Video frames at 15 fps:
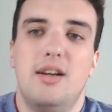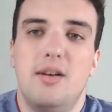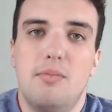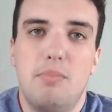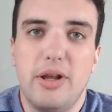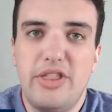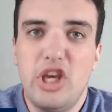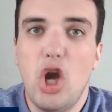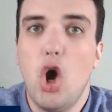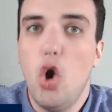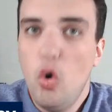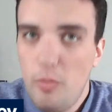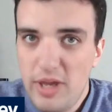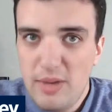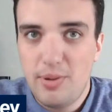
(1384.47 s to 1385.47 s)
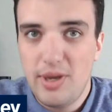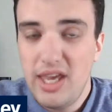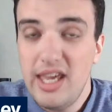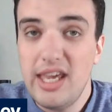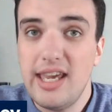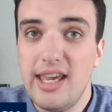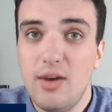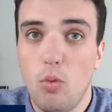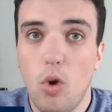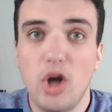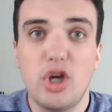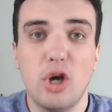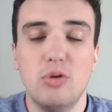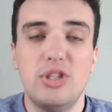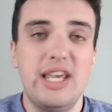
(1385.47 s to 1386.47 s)
But the OBP, what
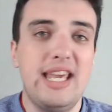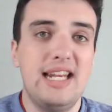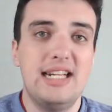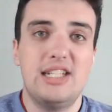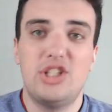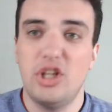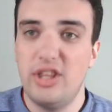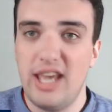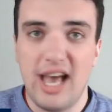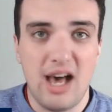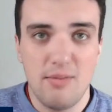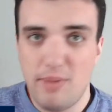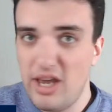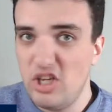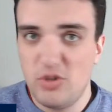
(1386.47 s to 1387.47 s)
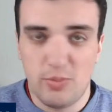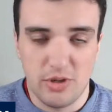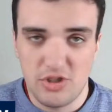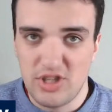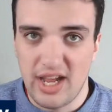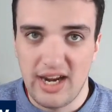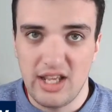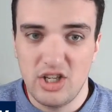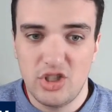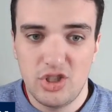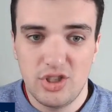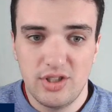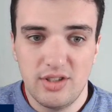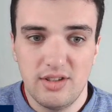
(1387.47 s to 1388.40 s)
goes into the on-base percentage,